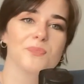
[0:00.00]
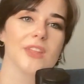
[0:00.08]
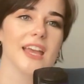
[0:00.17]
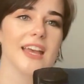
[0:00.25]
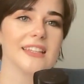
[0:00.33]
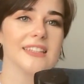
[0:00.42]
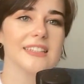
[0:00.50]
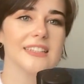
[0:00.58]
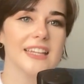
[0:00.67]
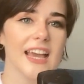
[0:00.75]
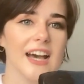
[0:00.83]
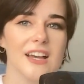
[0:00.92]
And
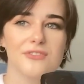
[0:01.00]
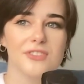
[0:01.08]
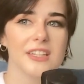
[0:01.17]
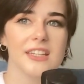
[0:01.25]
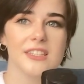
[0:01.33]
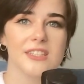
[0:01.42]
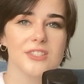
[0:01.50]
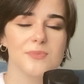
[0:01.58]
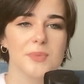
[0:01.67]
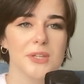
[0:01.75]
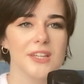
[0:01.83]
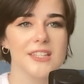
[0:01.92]
yeah, I think
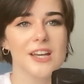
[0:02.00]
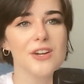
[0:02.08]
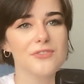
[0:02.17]
it's our